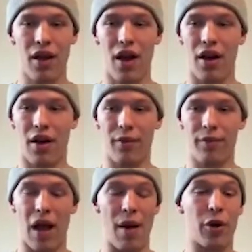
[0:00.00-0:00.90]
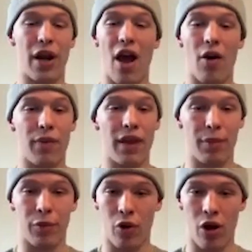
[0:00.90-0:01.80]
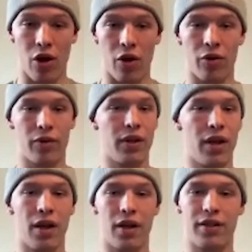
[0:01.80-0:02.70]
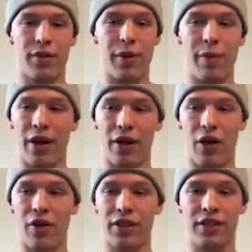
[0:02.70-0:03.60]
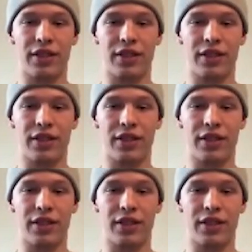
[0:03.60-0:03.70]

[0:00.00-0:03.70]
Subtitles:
I'm going to help them grow to be better coaches.